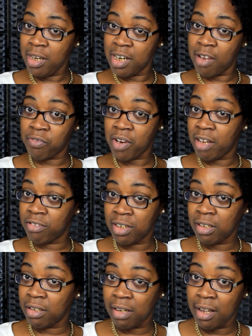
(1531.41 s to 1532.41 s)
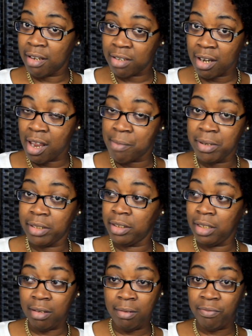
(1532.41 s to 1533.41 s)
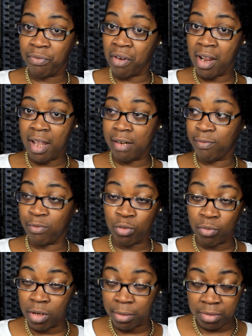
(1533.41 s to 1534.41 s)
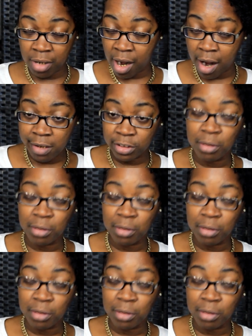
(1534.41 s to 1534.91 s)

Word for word: eating that fried chicken the last time and then them fried shrimp try.